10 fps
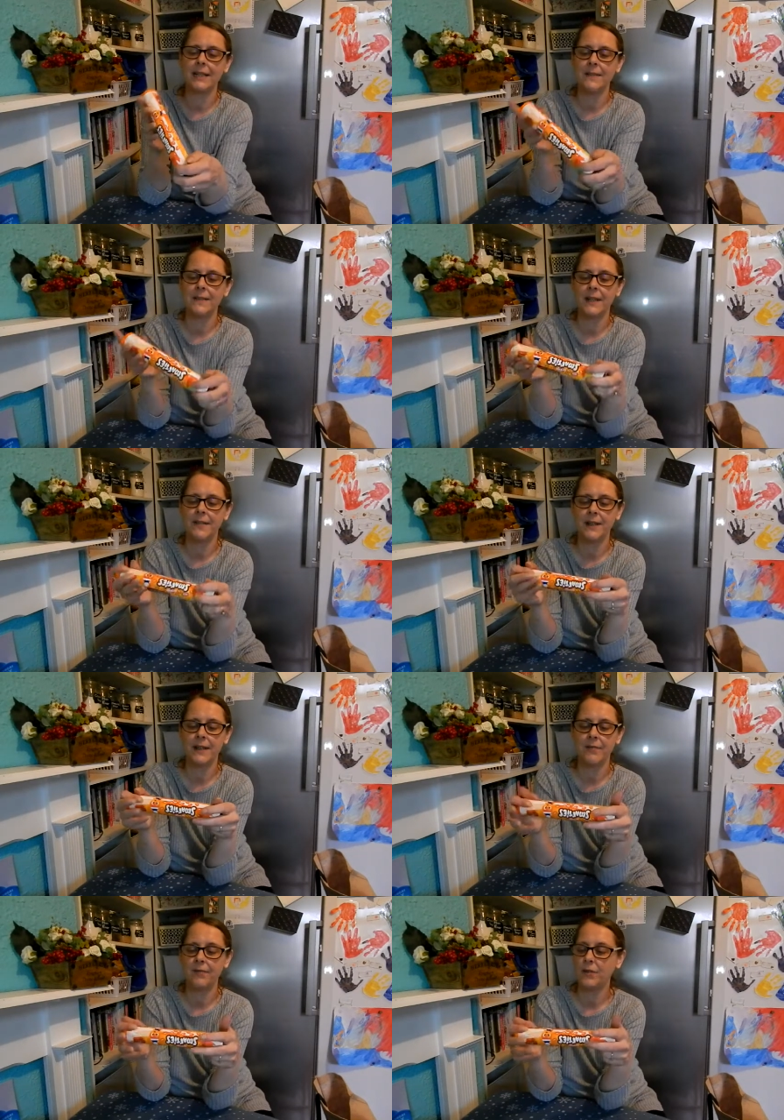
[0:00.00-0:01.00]
If they'd have had
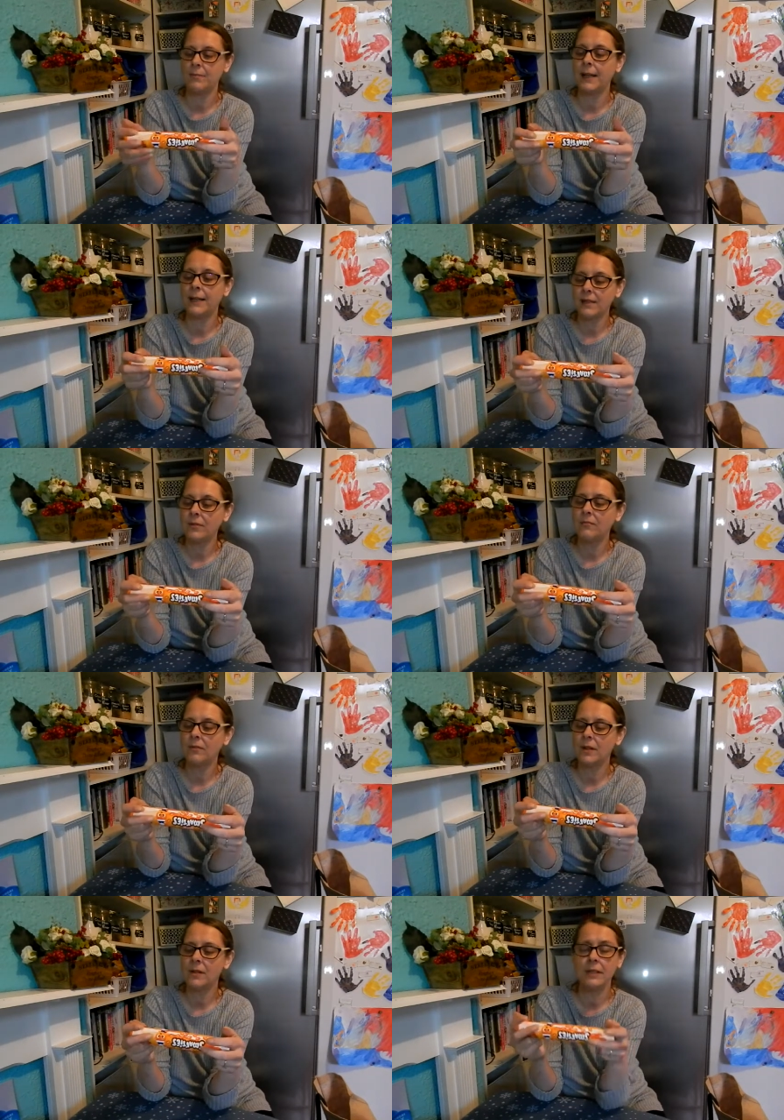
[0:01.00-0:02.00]
the fruit pastel
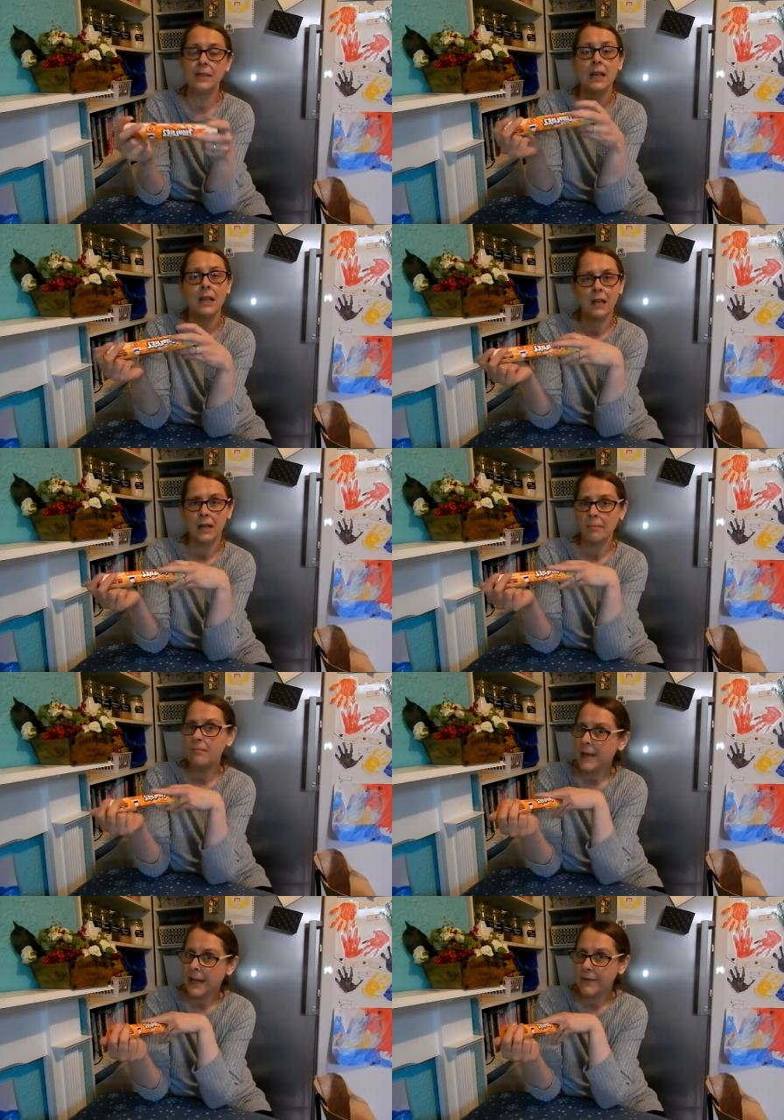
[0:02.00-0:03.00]
ones, I
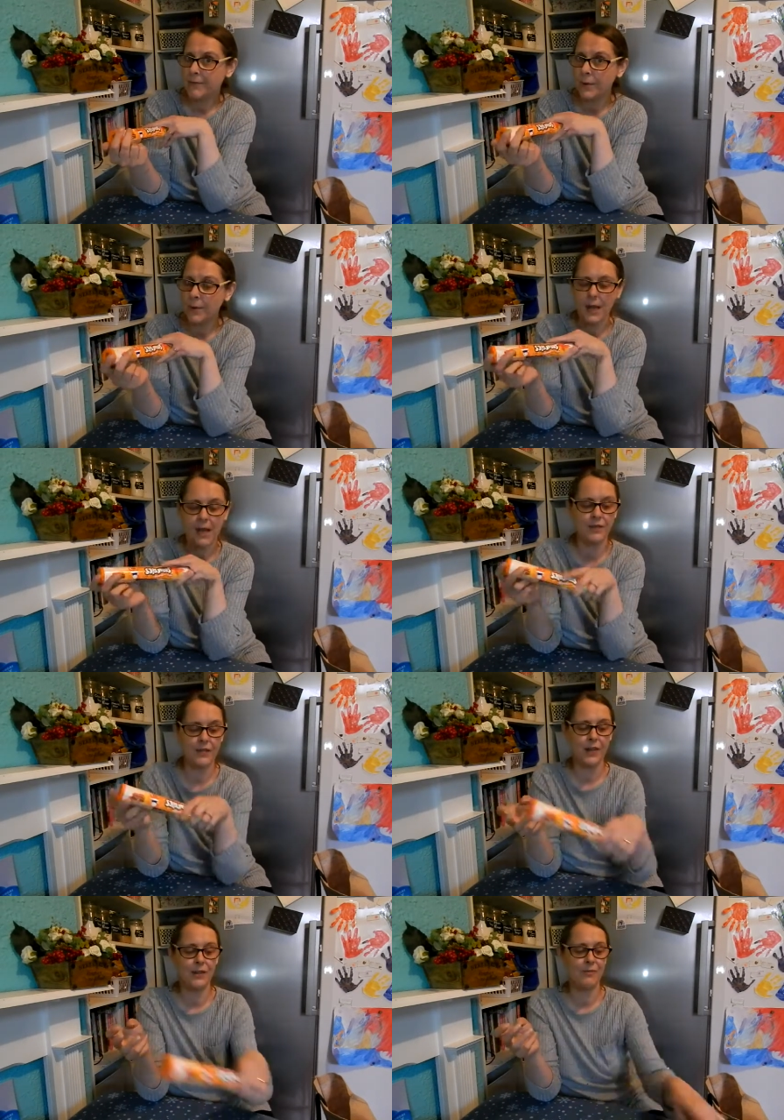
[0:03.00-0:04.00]
may have bought a
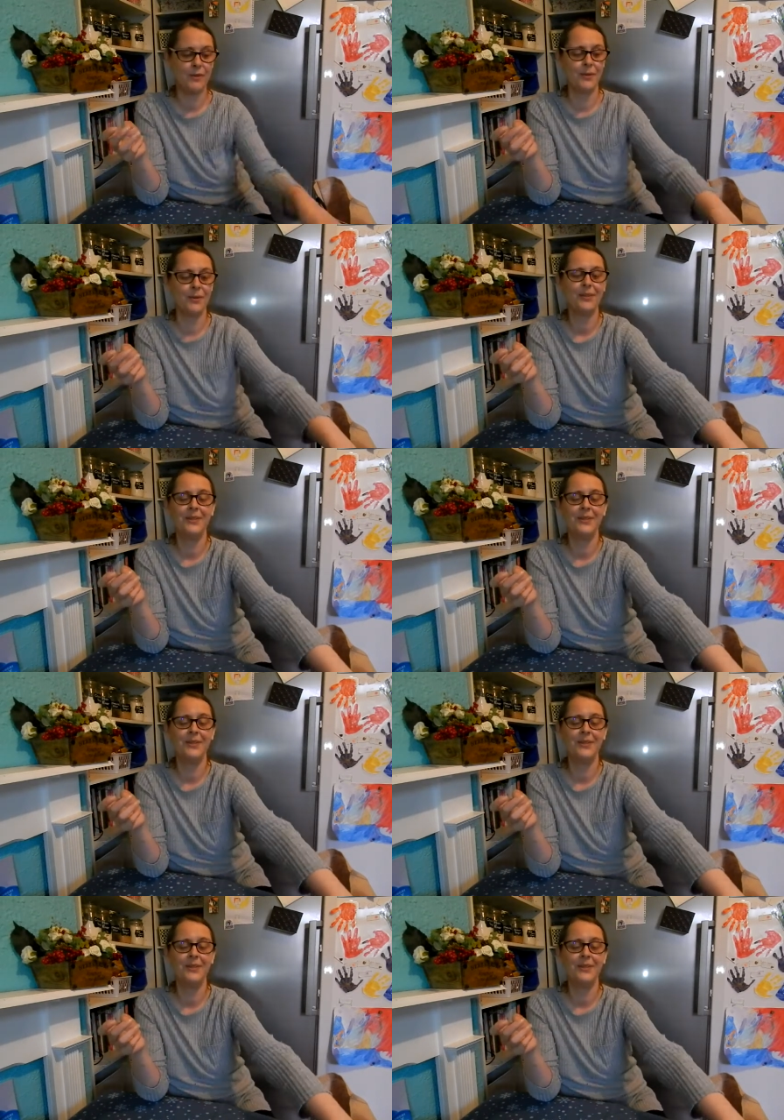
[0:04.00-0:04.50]
few more.